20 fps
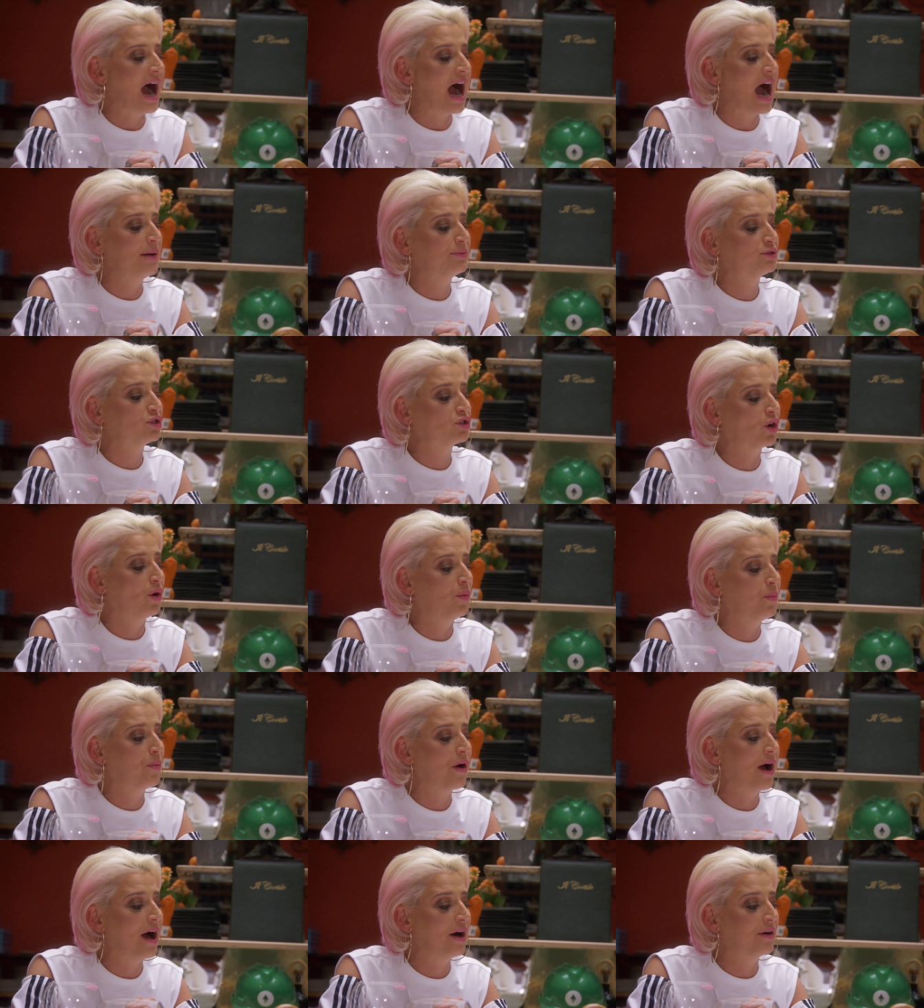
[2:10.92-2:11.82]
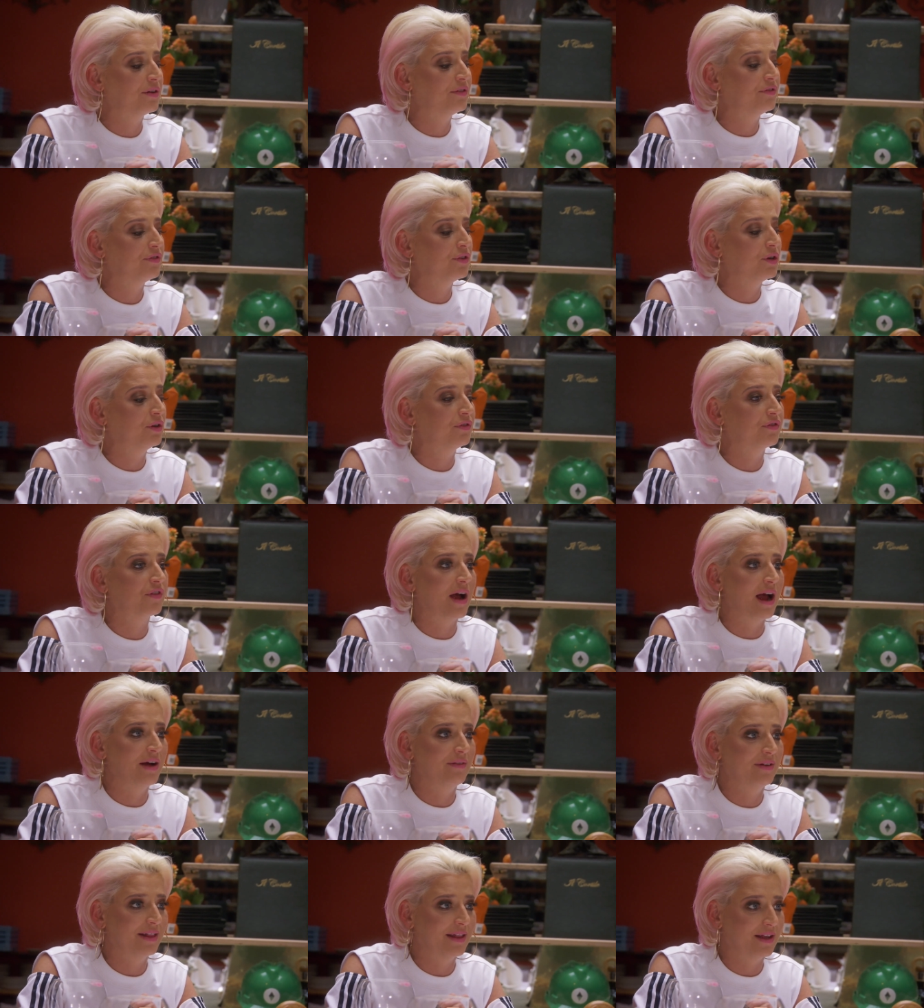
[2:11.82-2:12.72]
I'm so proud of you for
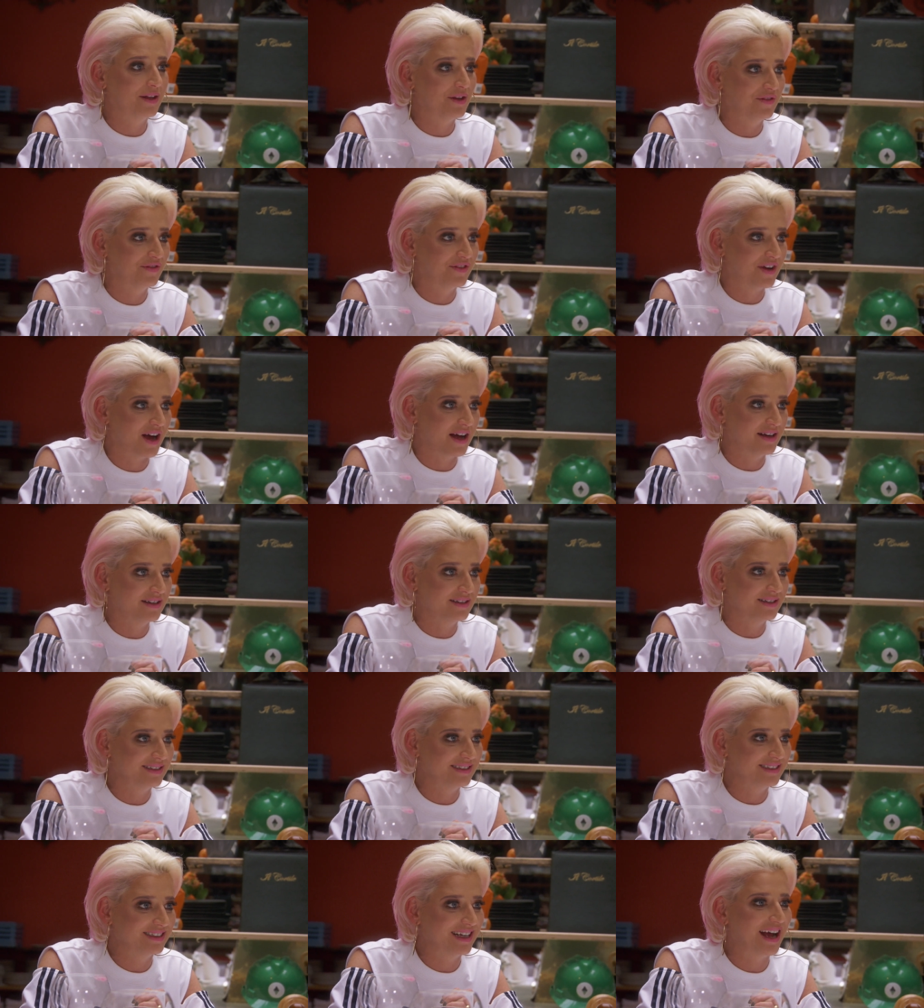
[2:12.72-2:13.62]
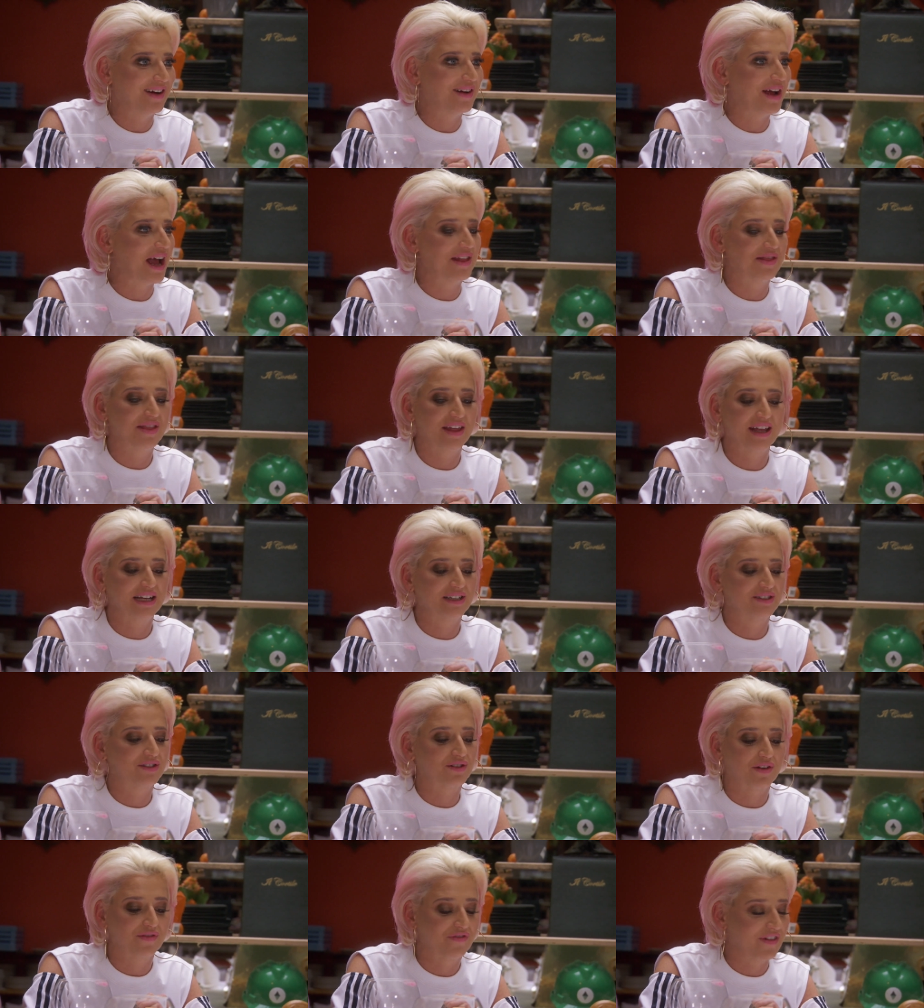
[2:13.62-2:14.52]
everything you've done. I, I think
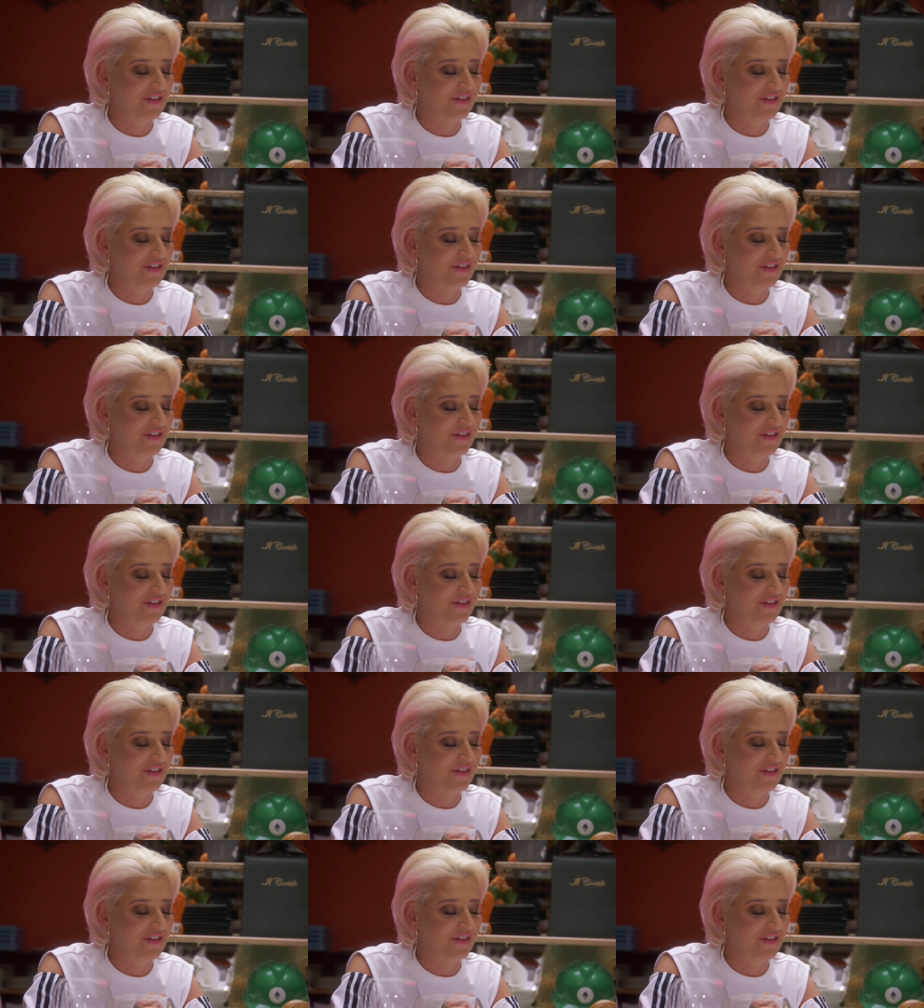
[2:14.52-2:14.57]
it's